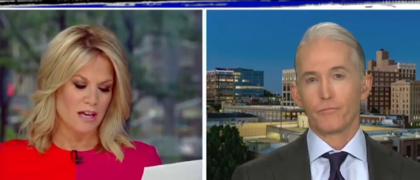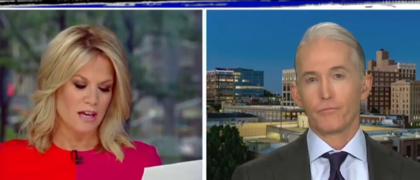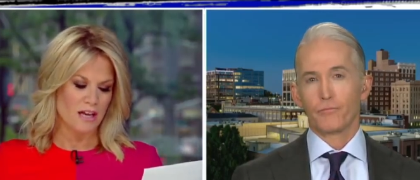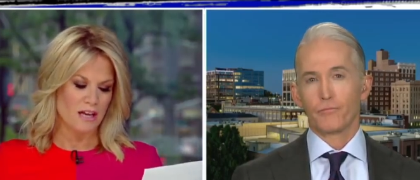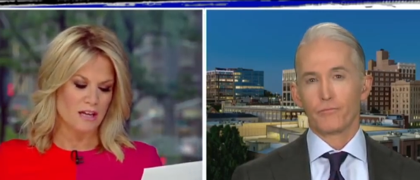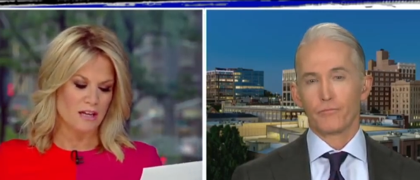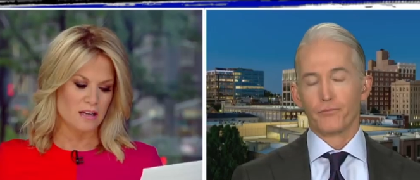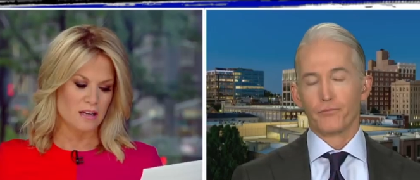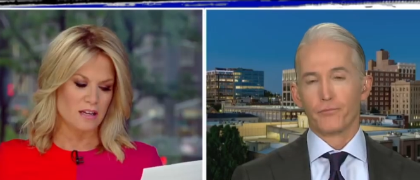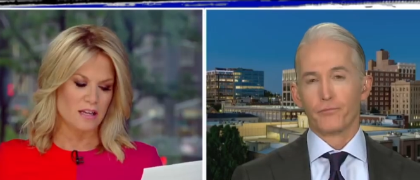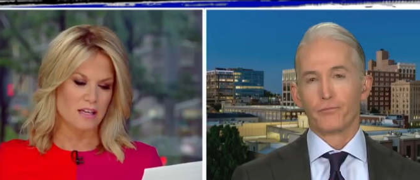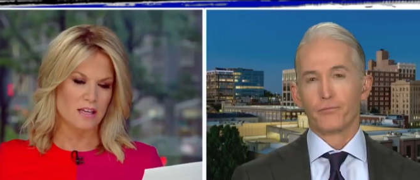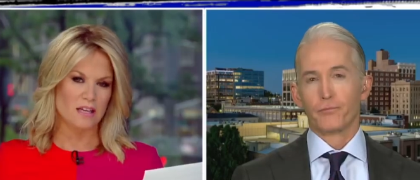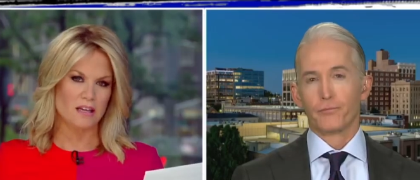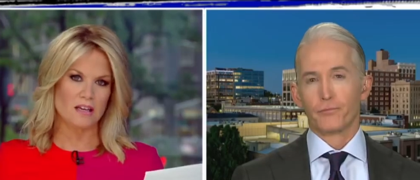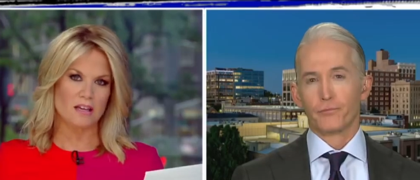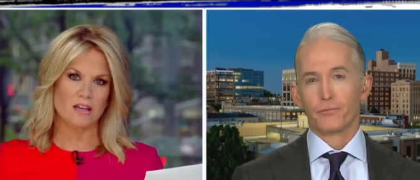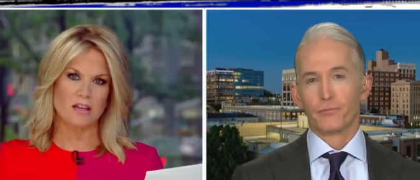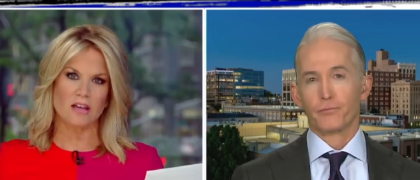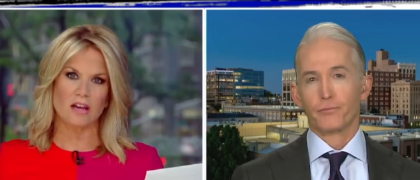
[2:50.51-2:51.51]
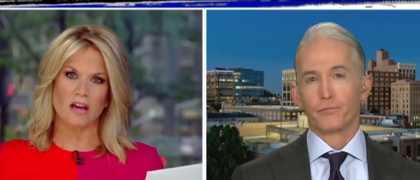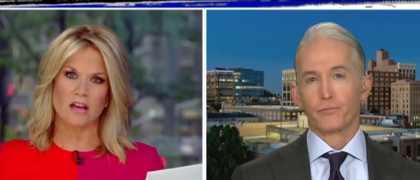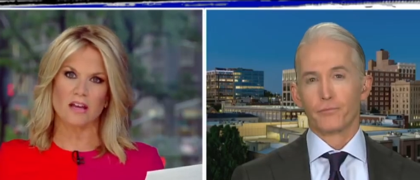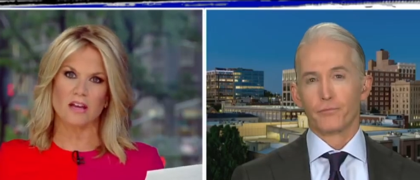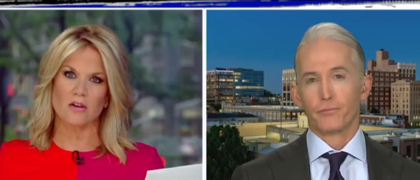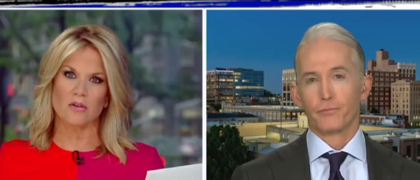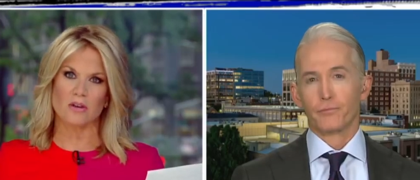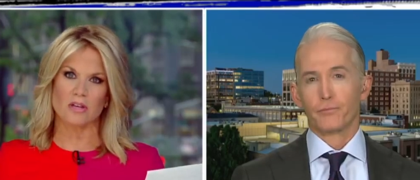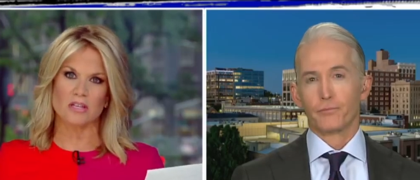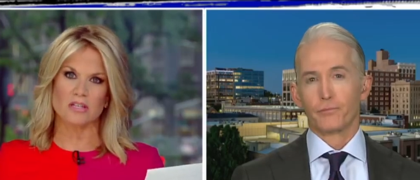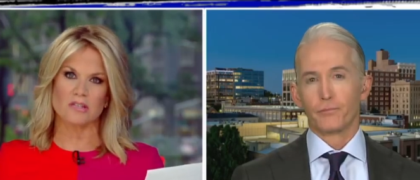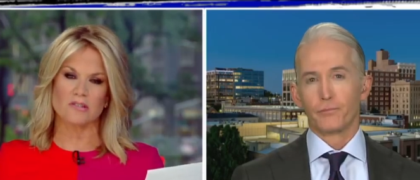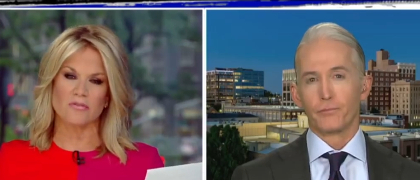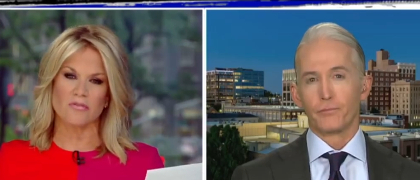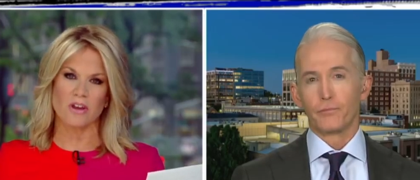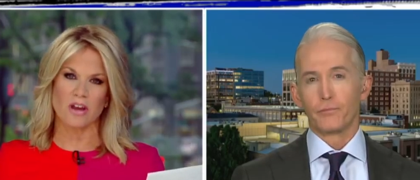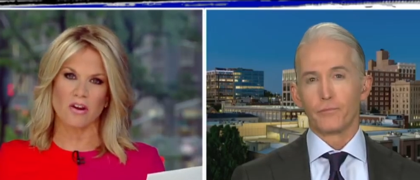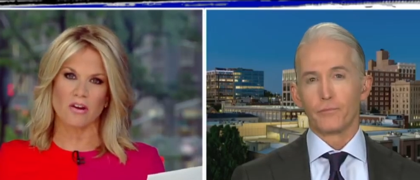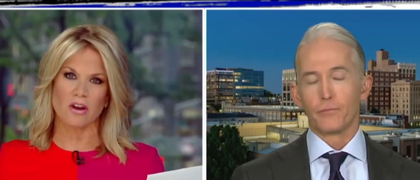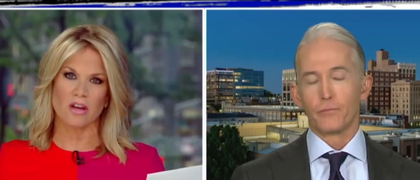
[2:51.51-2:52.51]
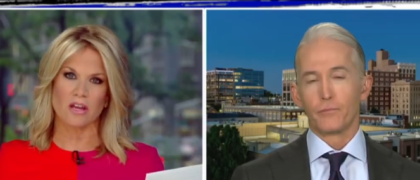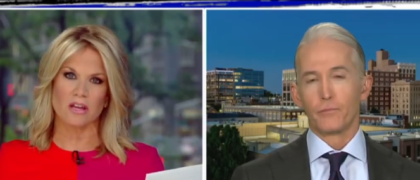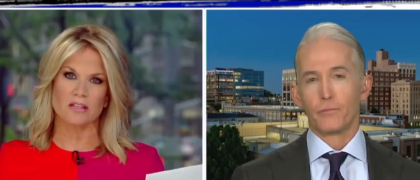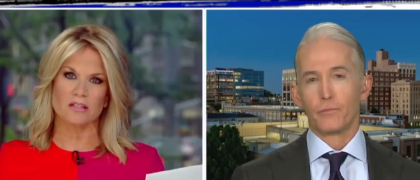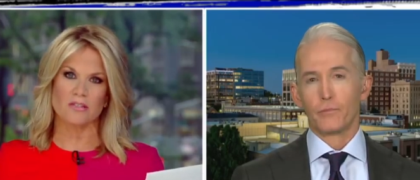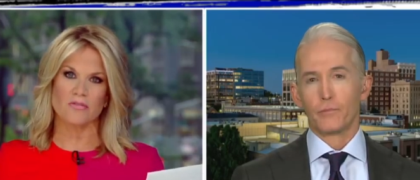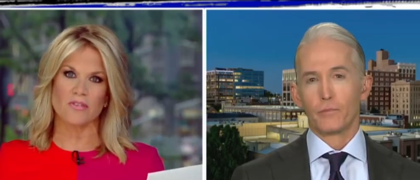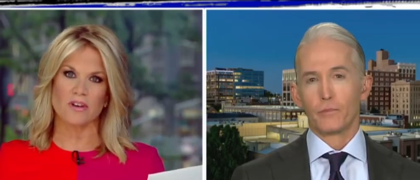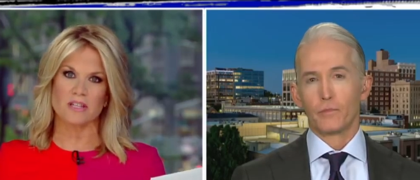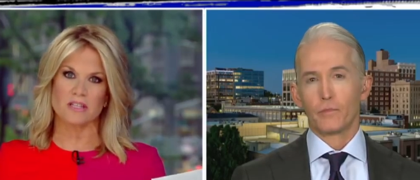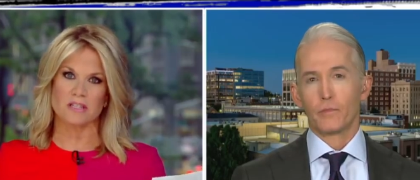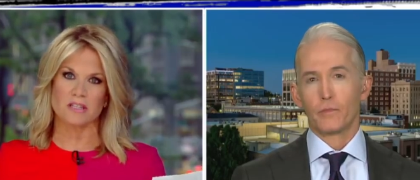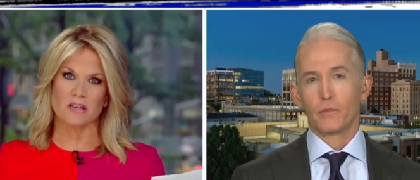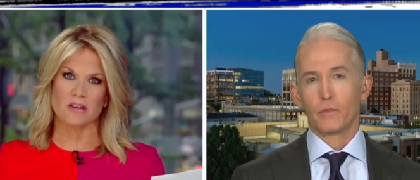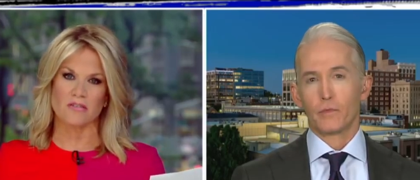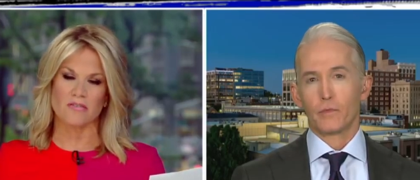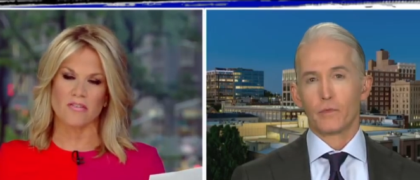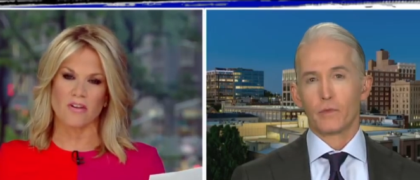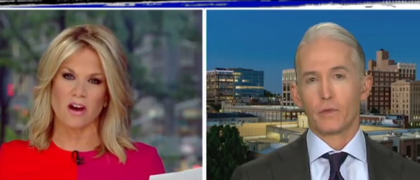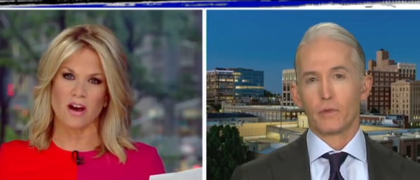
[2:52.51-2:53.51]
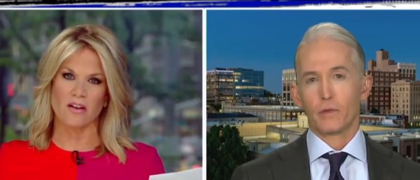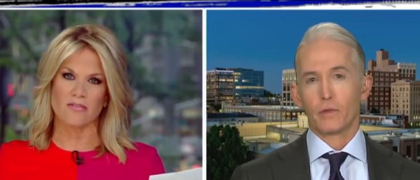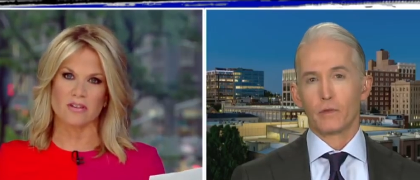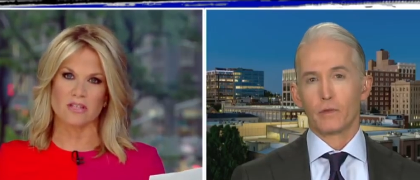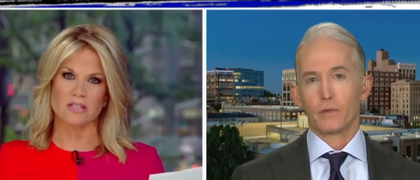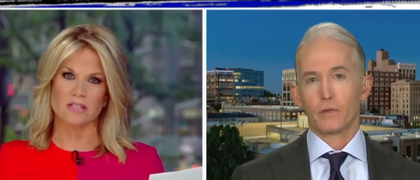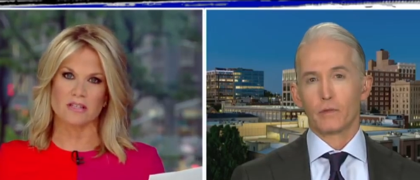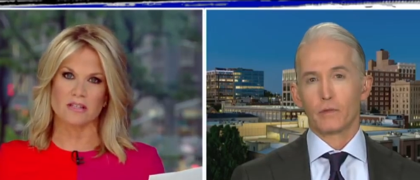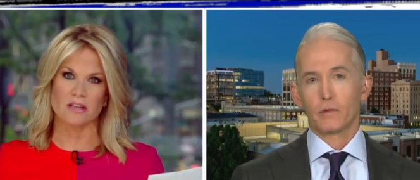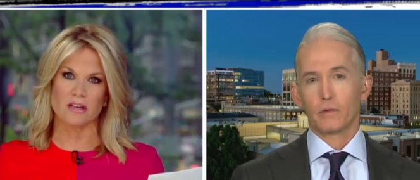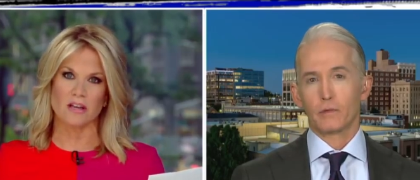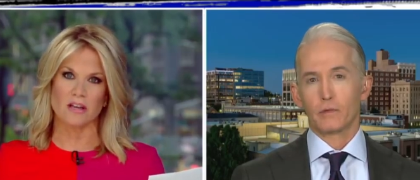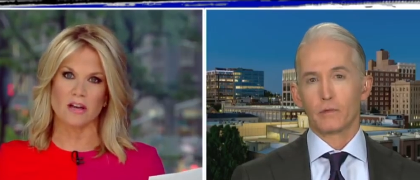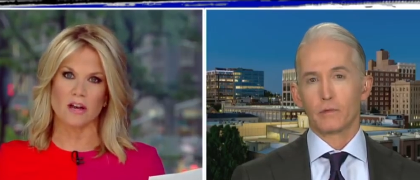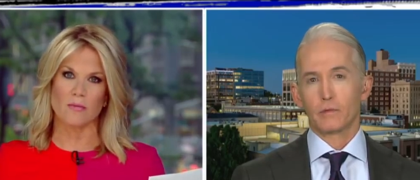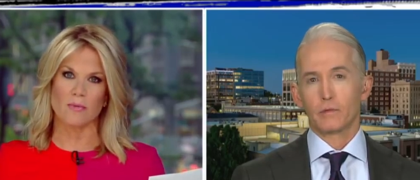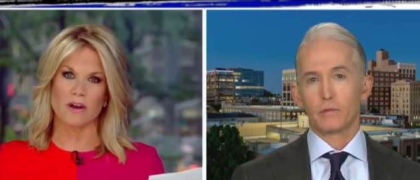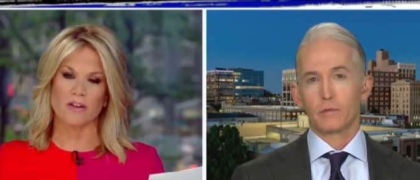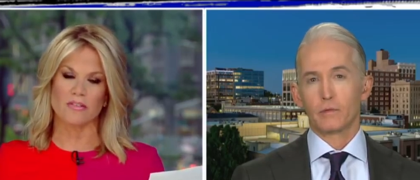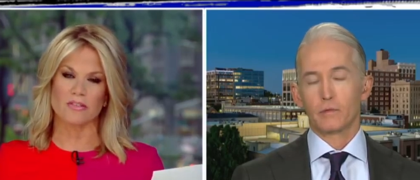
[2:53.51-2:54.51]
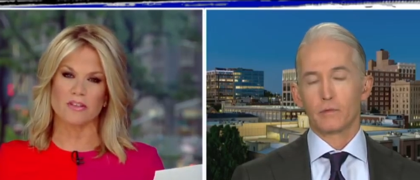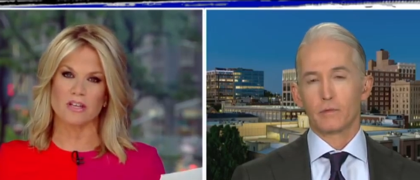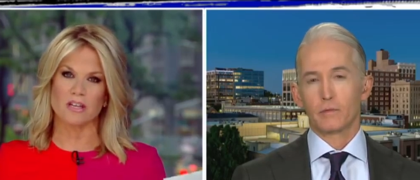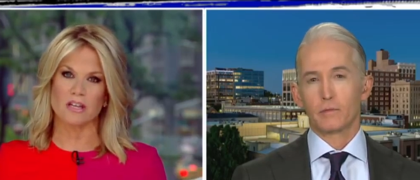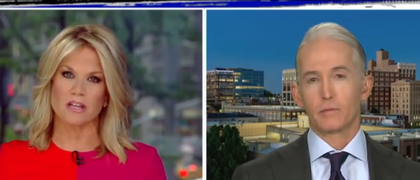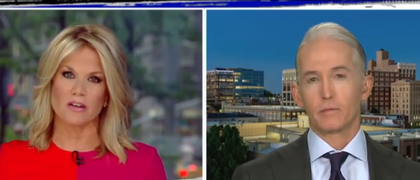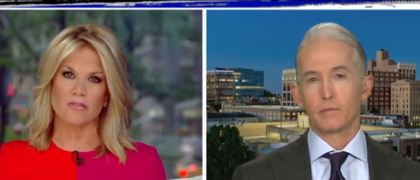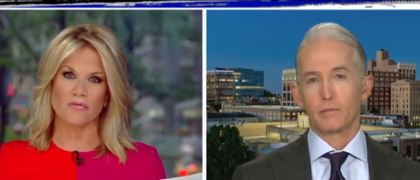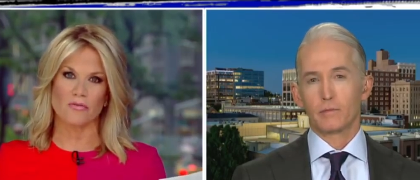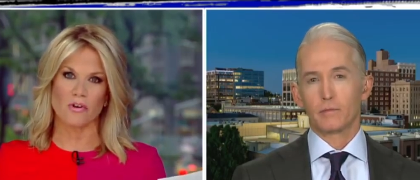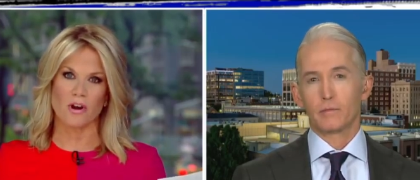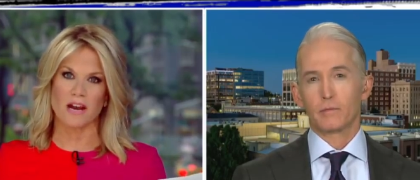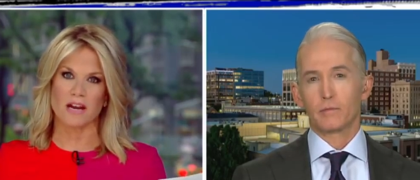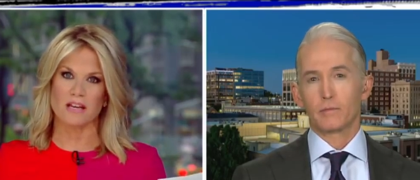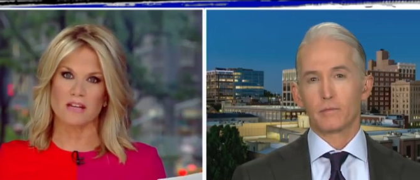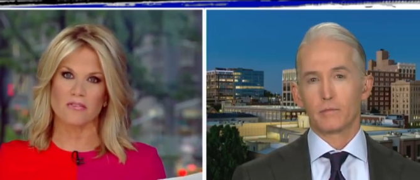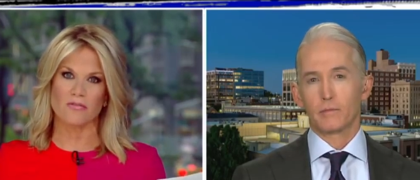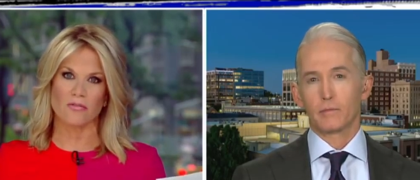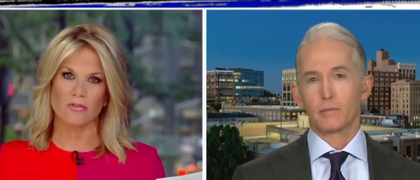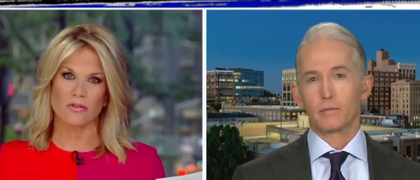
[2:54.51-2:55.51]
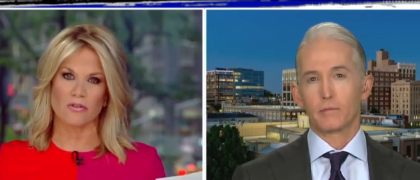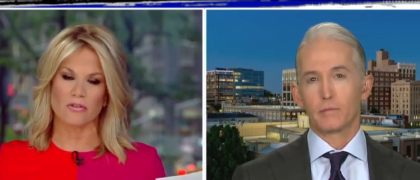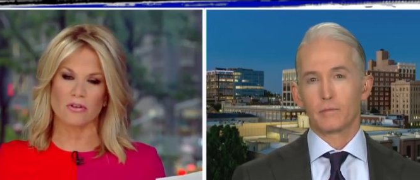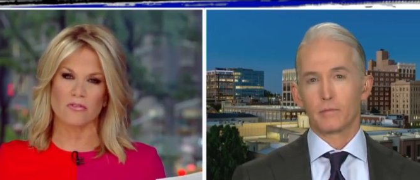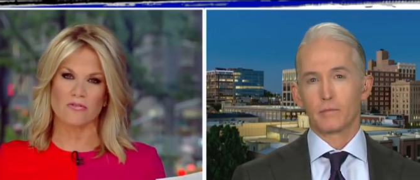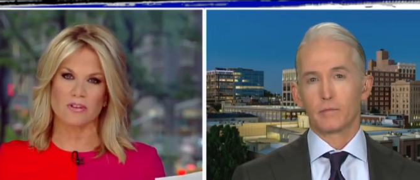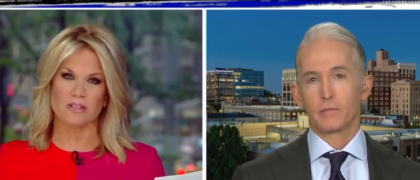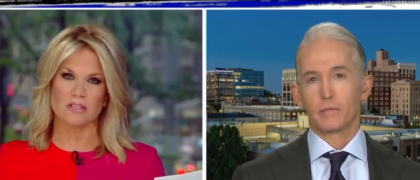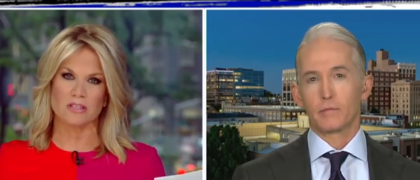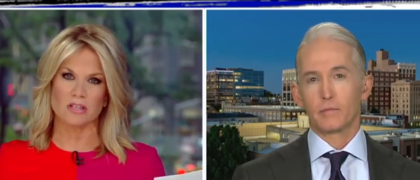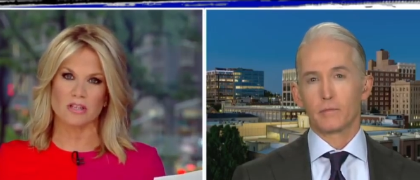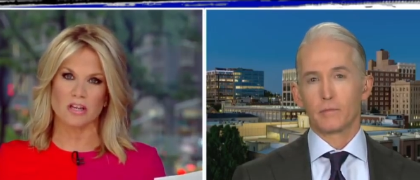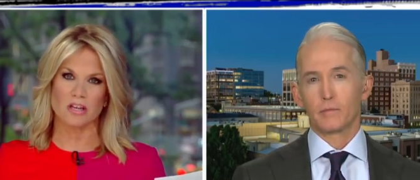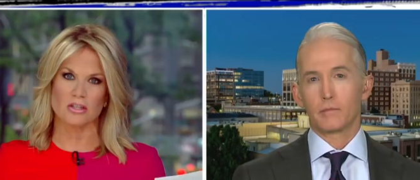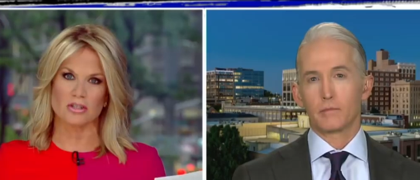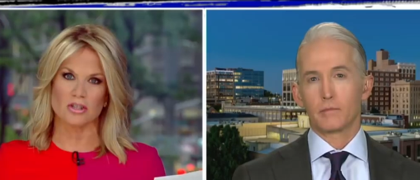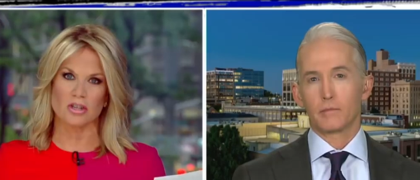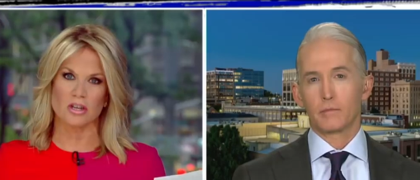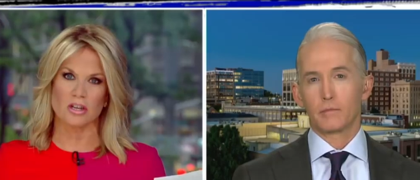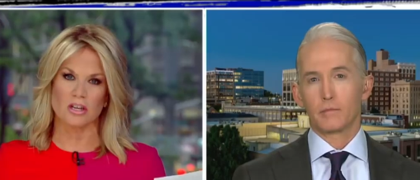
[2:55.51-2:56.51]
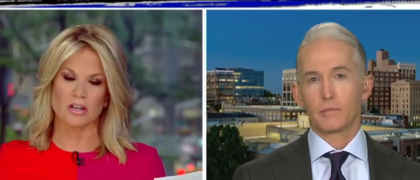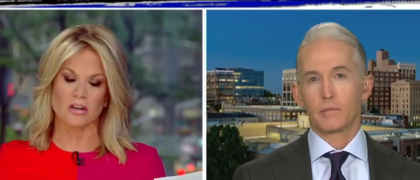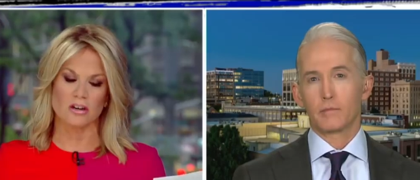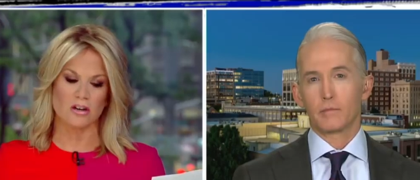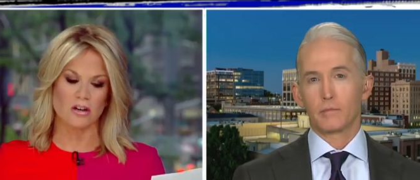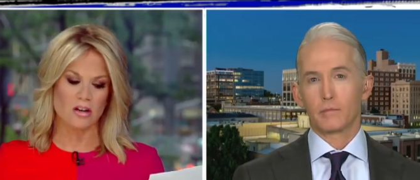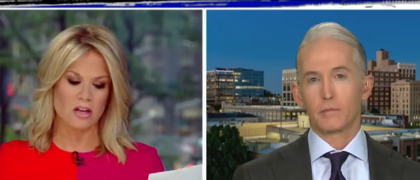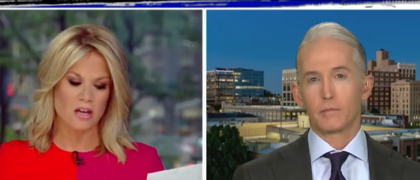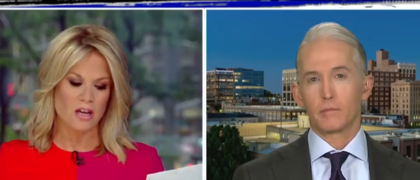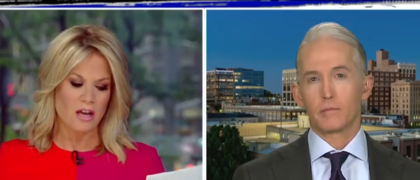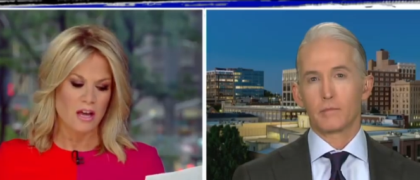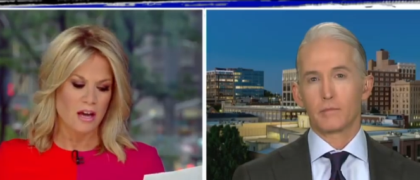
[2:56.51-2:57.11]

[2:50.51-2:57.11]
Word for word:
Speaker 1: And he, you know, he's very defensive, obviously, about the need for any further investigation here.